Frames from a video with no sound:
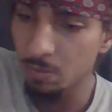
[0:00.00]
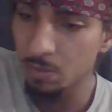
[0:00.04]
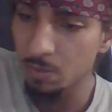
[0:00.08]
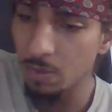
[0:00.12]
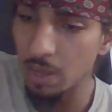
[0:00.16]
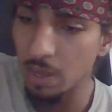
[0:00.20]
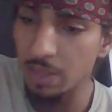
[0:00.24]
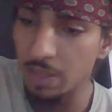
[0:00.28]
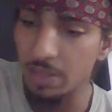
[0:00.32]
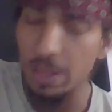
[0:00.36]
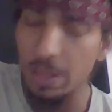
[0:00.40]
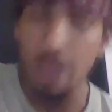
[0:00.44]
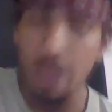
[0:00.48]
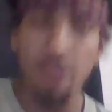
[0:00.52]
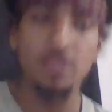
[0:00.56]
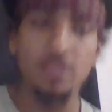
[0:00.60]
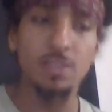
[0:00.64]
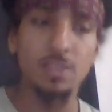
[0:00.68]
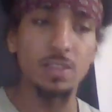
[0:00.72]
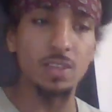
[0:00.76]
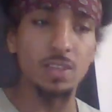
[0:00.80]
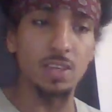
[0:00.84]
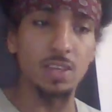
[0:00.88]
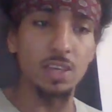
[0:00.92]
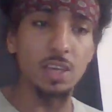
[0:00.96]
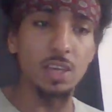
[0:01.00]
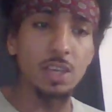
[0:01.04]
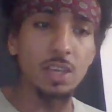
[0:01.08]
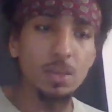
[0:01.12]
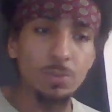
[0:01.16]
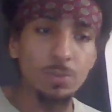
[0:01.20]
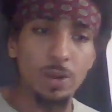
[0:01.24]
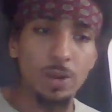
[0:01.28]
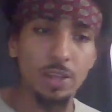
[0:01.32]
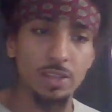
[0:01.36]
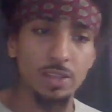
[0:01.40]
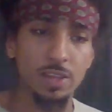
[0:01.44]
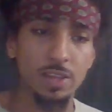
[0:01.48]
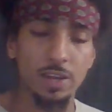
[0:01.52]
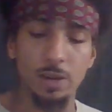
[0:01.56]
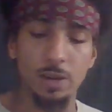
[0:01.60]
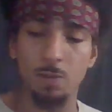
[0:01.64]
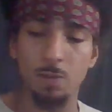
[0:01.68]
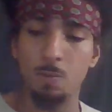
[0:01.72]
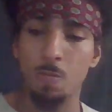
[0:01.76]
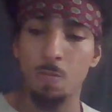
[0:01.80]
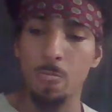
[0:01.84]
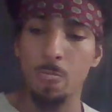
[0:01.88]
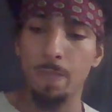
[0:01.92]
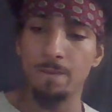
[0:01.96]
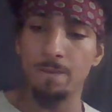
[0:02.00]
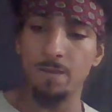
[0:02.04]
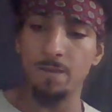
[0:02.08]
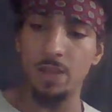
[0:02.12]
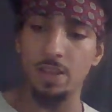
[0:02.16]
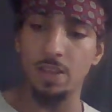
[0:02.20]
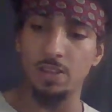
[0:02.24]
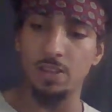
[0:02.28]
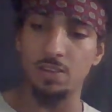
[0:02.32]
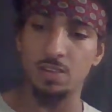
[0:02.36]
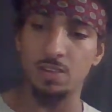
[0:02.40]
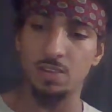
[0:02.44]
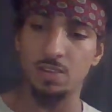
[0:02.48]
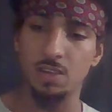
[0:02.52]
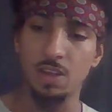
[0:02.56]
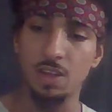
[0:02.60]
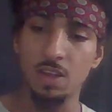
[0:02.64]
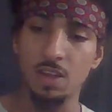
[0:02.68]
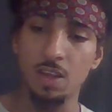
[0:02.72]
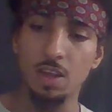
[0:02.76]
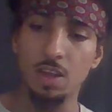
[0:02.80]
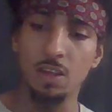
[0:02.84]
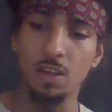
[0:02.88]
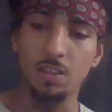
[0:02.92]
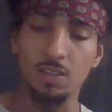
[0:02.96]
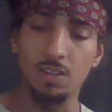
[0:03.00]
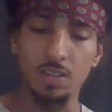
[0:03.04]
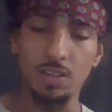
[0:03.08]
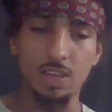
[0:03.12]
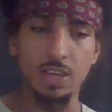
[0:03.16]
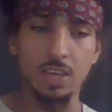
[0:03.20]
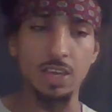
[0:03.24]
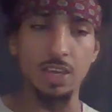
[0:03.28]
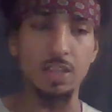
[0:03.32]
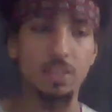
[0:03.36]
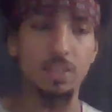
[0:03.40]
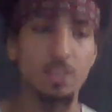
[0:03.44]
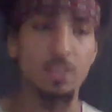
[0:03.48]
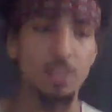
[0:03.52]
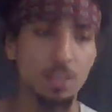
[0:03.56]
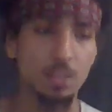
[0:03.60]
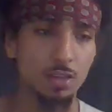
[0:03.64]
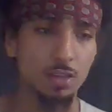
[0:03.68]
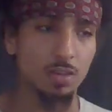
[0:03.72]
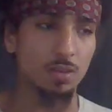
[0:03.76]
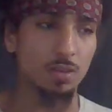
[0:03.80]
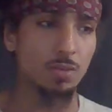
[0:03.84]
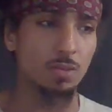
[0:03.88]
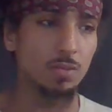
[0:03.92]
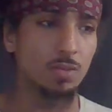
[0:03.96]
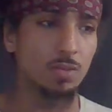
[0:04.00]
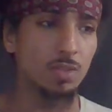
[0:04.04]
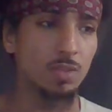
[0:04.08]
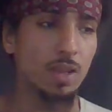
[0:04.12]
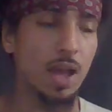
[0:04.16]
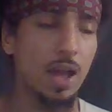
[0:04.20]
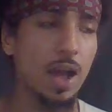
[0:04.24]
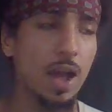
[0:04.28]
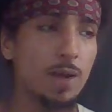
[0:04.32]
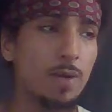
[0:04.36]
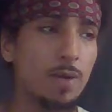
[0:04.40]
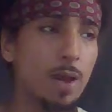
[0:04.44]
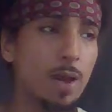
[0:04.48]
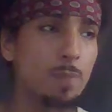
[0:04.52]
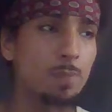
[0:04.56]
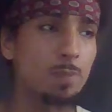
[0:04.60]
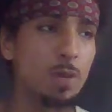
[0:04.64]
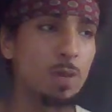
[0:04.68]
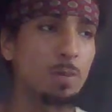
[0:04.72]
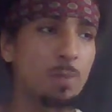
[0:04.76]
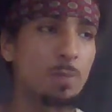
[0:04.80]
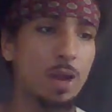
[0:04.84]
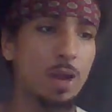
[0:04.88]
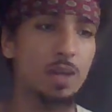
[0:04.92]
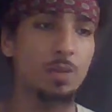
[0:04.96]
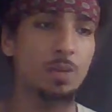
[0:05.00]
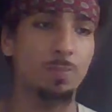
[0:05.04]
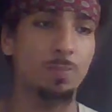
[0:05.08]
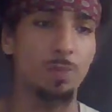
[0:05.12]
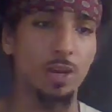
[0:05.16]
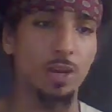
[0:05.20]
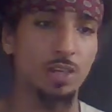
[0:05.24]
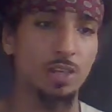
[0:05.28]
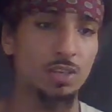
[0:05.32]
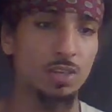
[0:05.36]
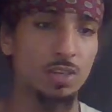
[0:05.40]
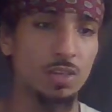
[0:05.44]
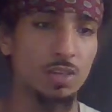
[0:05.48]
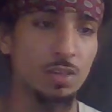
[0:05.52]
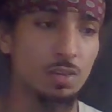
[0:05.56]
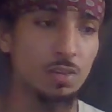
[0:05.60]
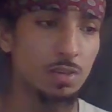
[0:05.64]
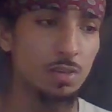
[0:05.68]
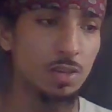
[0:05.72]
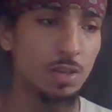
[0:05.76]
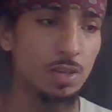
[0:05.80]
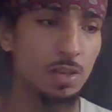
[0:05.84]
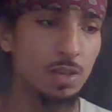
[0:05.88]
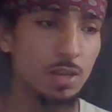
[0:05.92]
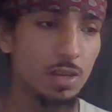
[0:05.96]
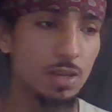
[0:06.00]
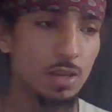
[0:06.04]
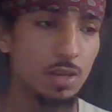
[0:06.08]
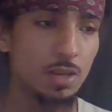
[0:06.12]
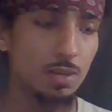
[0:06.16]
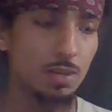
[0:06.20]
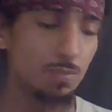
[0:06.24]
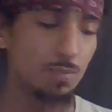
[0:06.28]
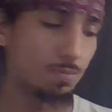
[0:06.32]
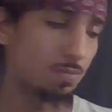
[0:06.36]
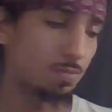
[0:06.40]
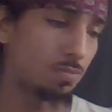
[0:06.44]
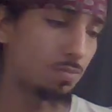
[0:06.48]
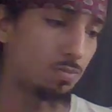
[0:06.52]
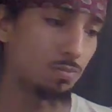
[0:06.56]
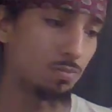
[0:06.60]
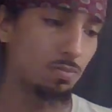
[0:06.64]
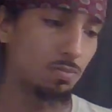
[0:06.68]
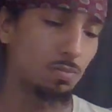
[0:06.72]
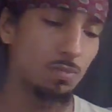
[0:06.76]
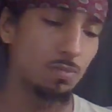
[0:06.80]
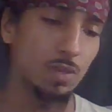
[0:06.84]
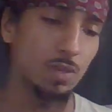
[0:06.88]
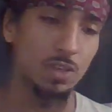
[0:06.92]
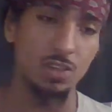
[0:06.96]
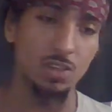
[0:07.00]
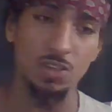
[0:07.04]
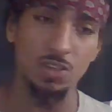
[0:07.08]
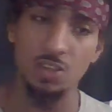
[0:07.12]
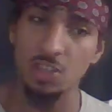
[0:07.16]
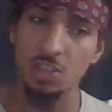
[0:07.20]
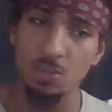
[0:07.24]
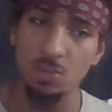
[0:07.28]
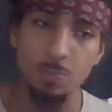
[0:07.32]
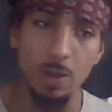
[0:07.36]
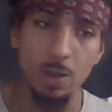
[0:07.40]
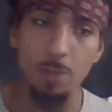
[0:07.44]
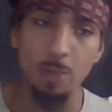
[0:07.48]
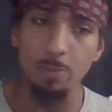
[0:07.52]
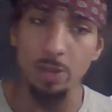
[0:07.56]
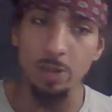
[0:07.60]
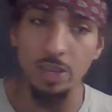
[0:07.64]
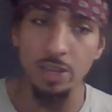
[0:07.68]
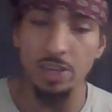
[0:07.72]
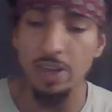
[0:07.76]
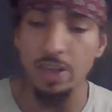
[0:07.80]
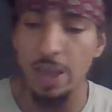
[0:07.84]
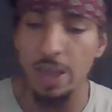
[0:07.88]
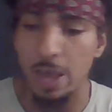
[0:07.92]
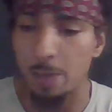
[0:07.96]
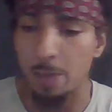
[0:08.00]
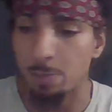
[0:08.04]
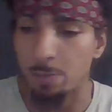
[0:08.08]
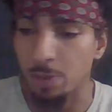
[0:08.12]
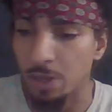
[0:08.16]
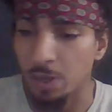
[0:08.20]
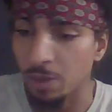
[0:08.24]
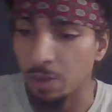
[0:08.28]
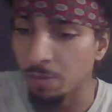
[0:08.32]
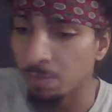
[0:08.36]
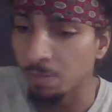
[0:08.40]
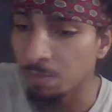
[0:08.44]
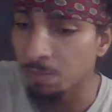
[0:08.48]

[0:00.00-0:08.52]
and that's the key right there. Is the key to how I beat my depression is just by being happy.